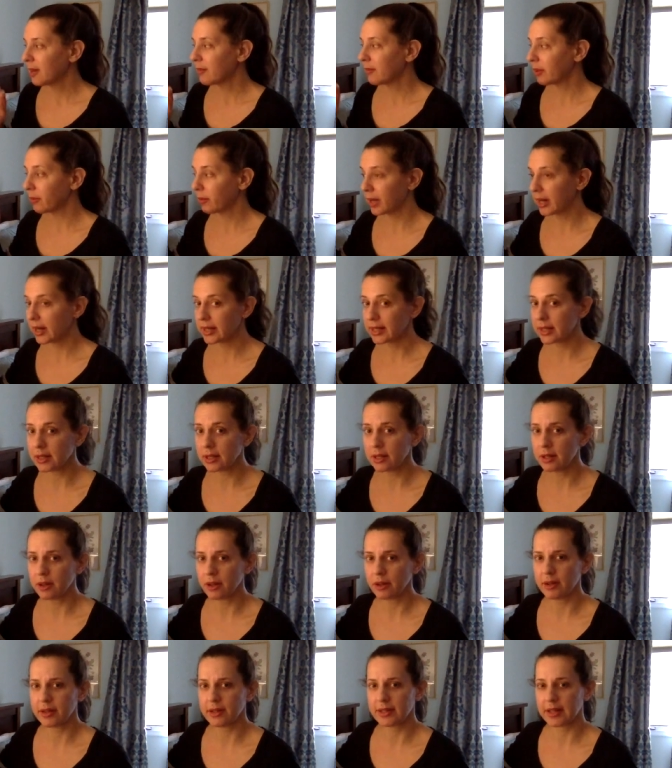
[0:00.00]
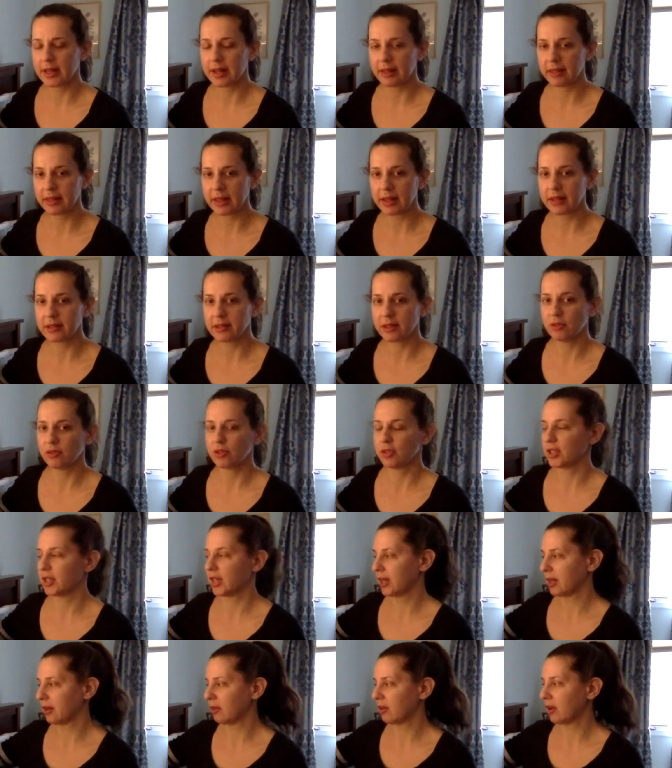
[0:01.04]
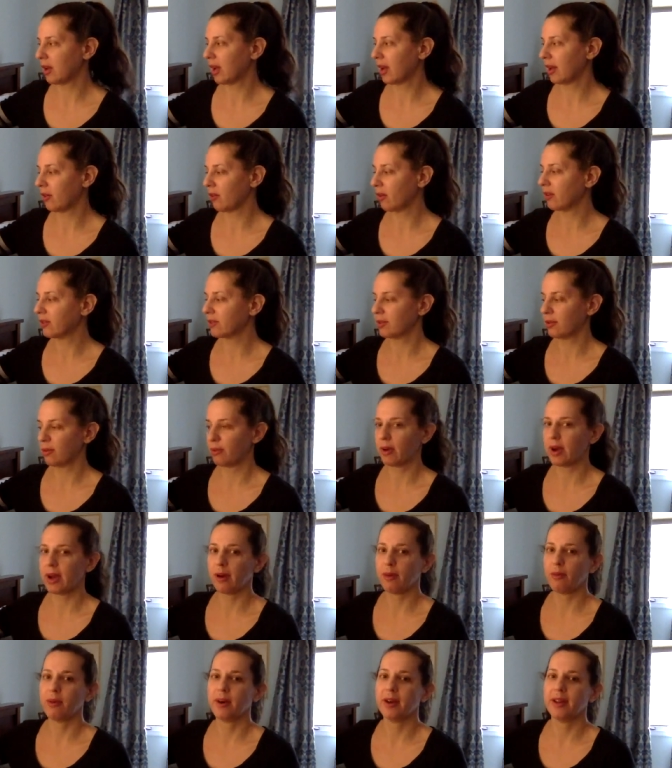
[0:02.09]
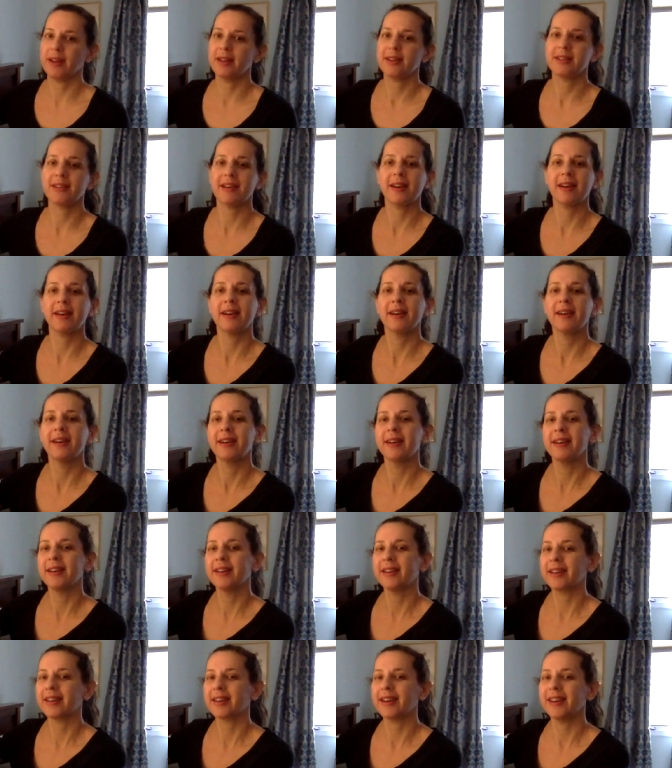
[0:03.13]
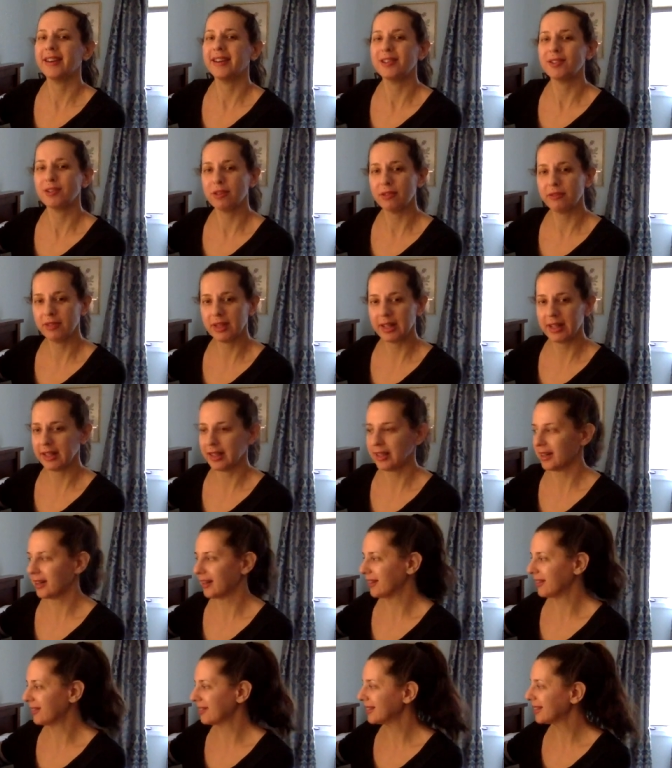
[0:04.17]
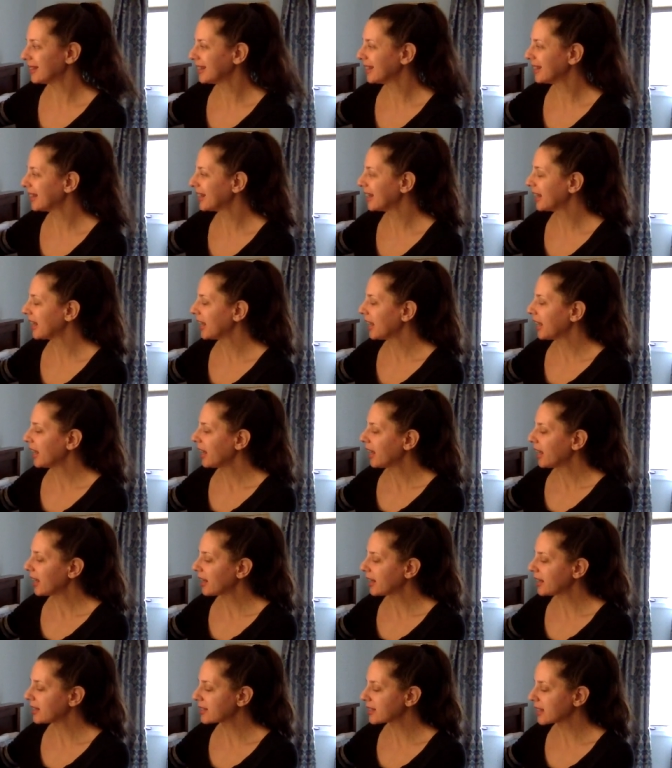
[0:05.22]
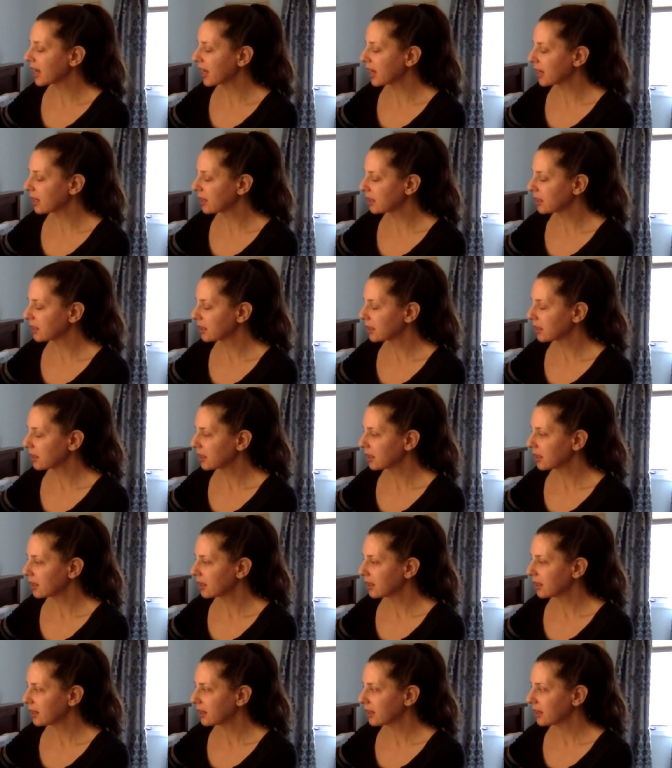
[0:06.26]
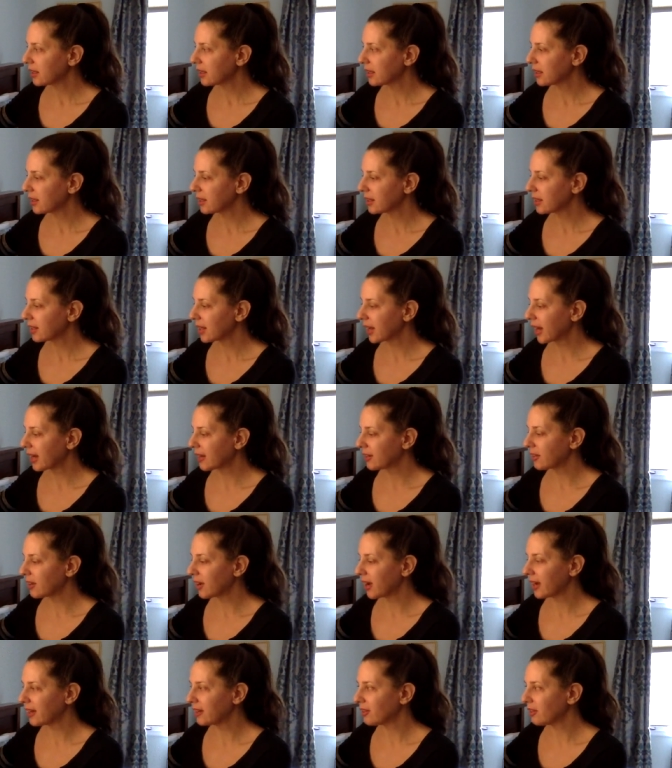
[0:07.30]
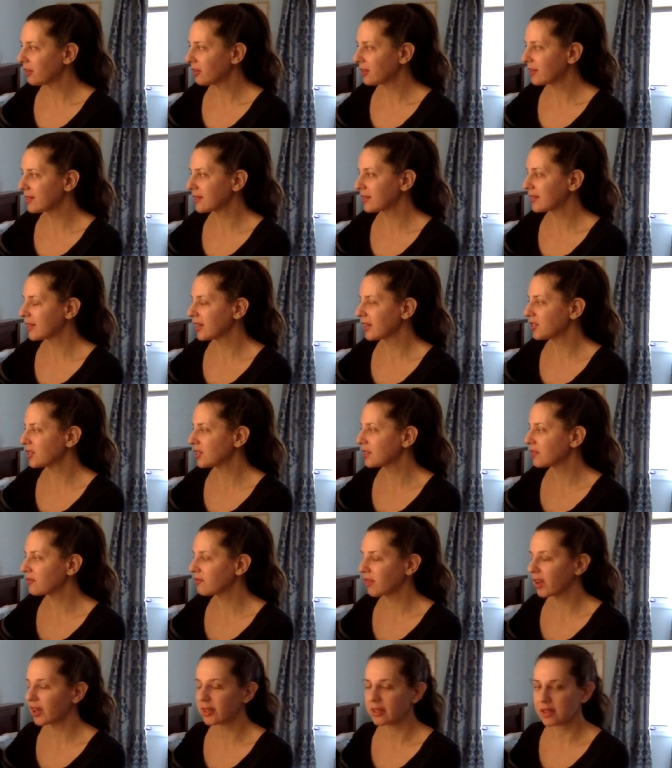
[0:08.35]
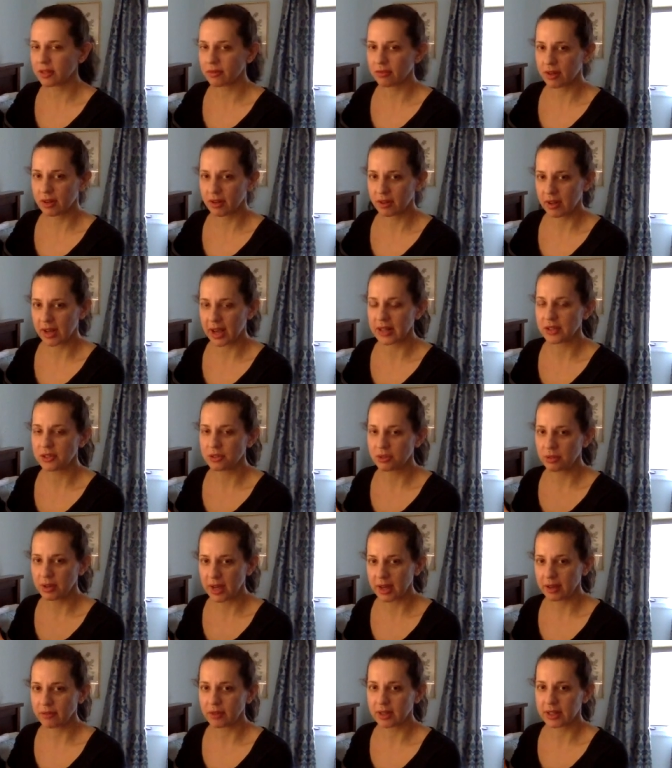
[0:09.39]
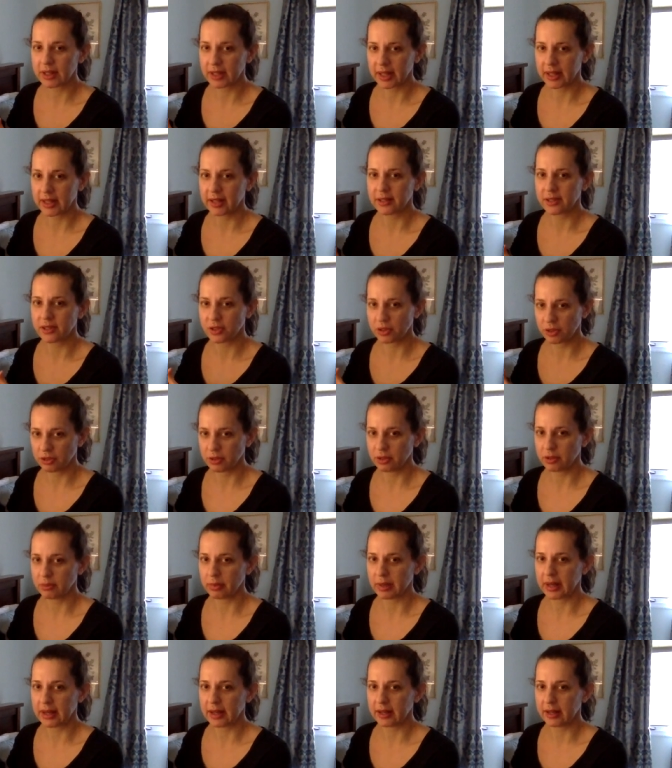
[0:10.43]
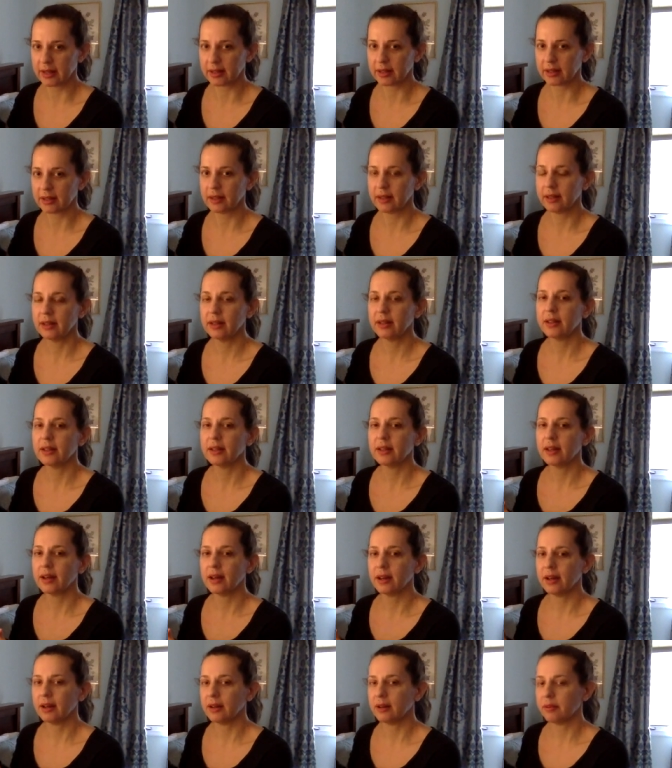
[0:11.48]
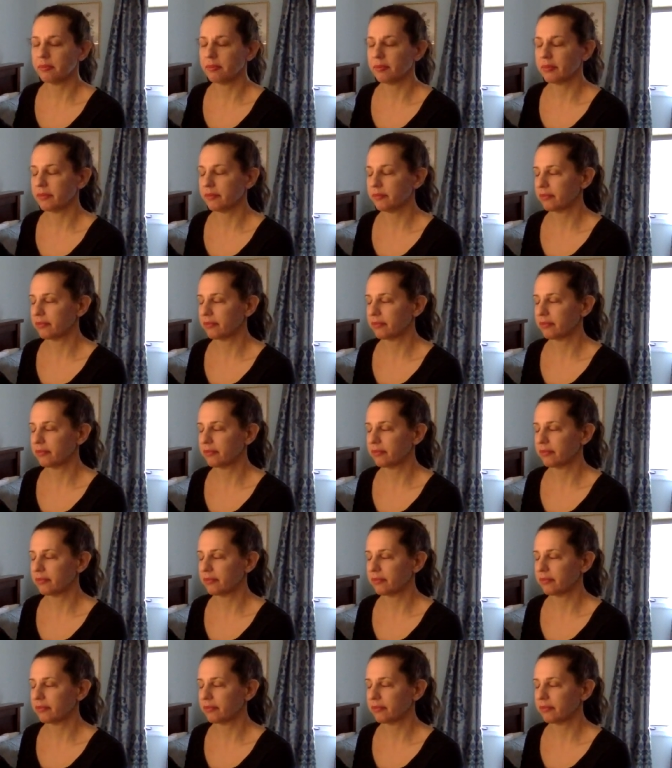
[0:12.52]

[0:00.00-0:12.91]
But what I did notice that I think is interesting, and also why I wanted to kind of do a video, is that I noticed it just felt different. I do have a Glenna shoulder bag, um,